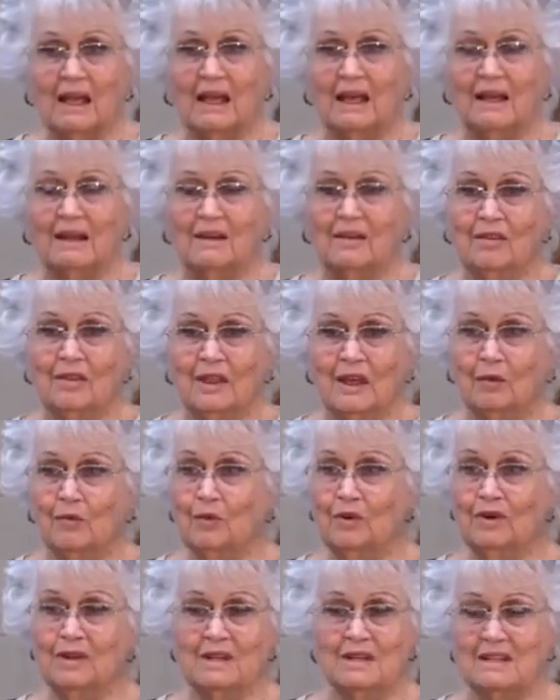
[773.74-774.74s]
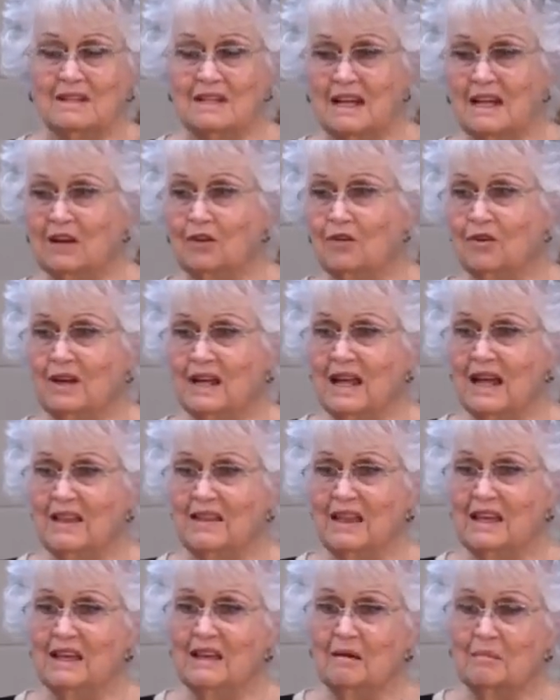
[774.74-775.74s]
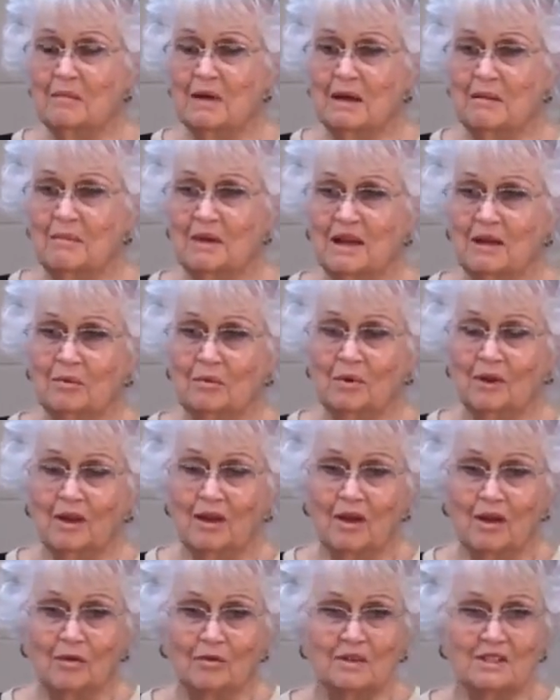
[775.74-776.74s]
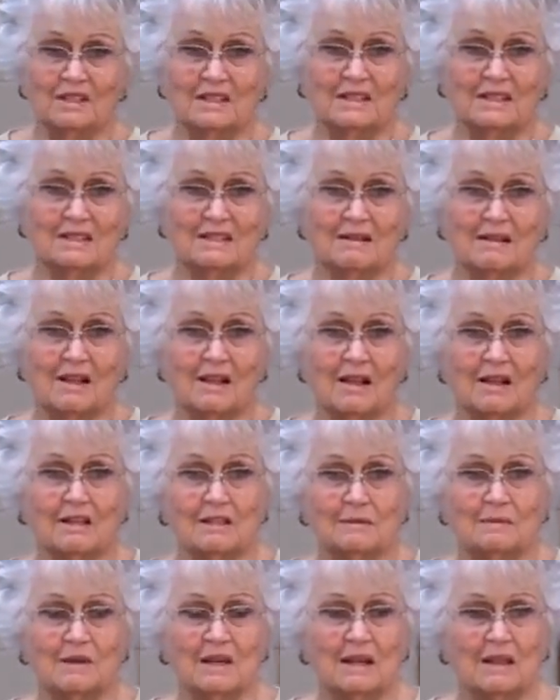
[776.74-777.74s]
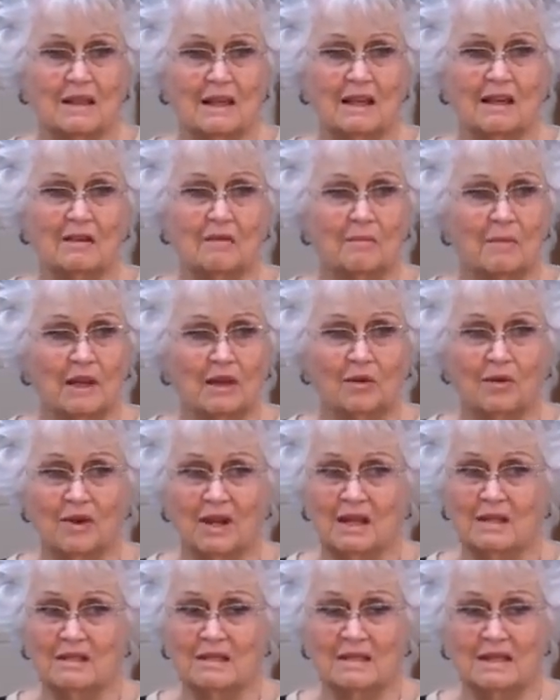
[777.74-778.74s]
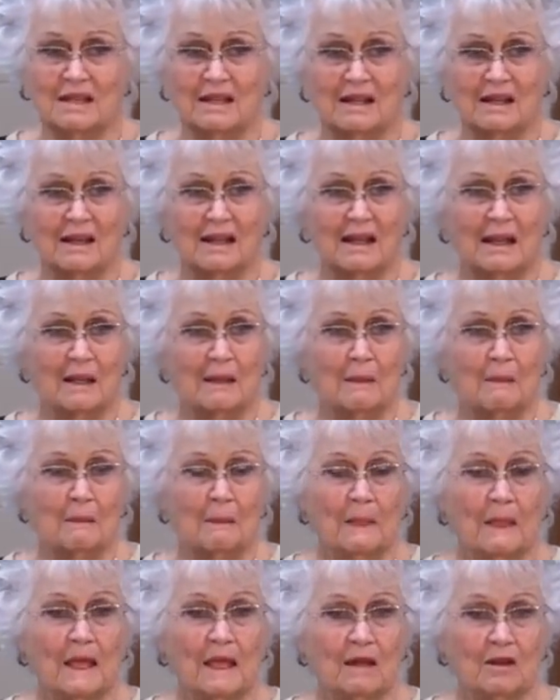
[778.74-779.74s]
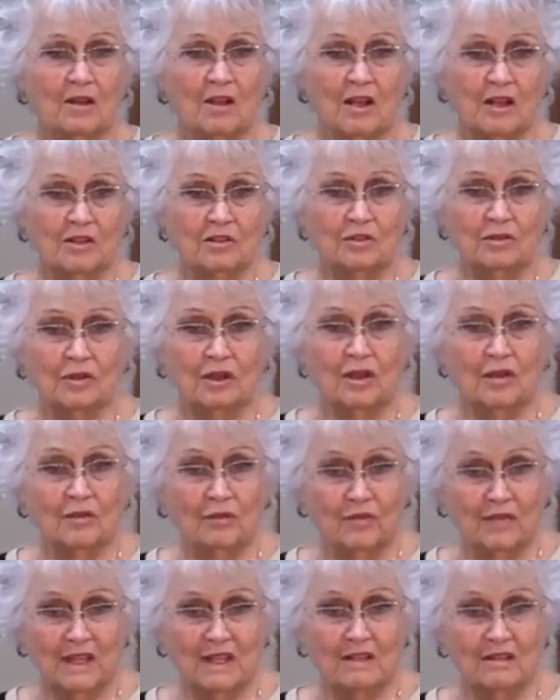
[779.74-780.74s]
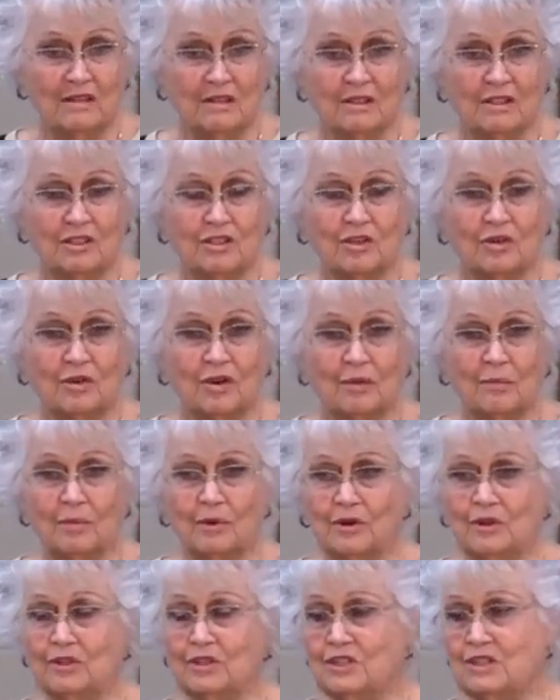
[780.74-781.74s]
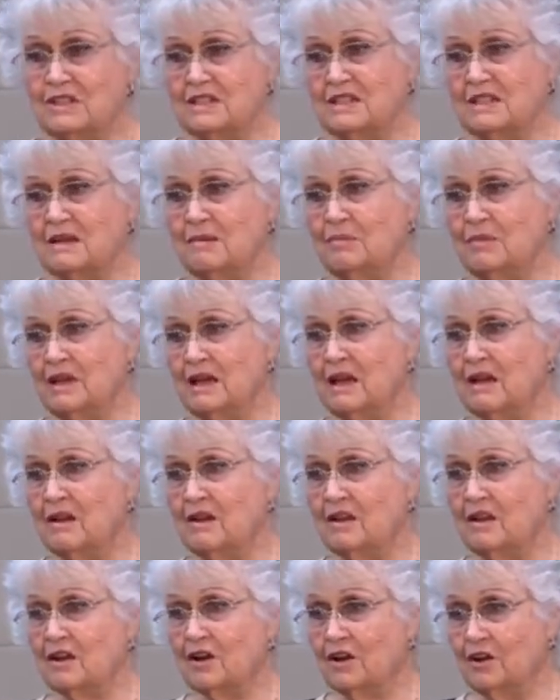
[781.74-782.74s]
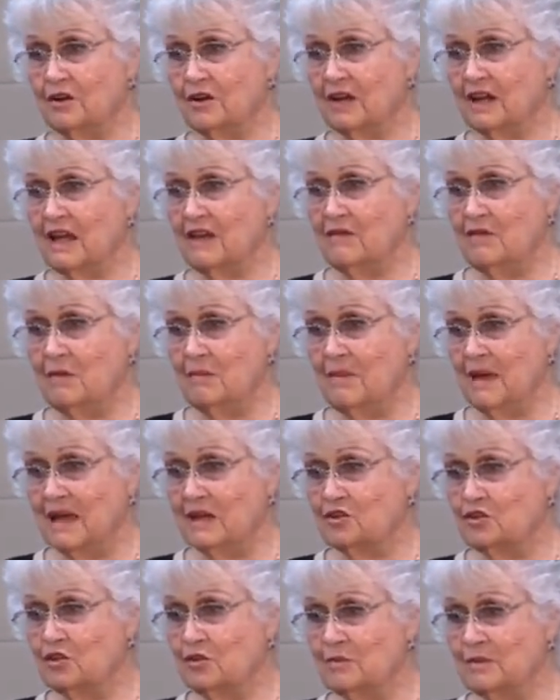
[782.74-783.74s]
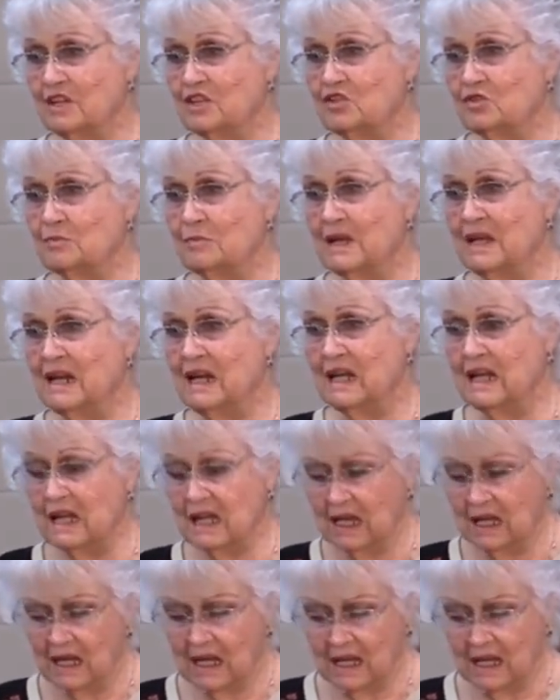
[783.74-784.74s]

And that word integrity, I think in my mind, will always cause me to think of my grandson. He had gone to a convenience store and purchased something, and the clerk gave him back too much money.